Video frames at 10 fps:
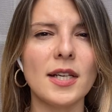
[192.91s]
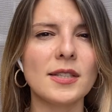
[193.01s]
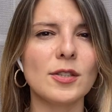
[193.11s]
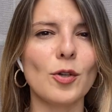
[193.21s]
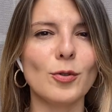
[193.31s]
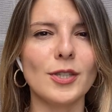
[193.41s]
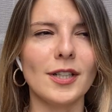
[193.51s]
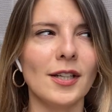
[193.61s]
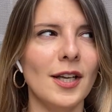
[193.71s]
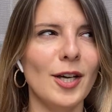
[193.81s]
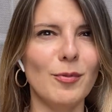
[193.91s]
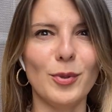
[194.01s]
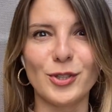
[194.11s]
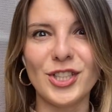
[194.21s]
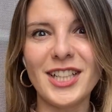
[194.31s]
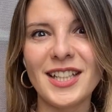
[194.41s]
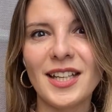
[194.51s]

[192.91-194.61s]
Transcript: is total bullshit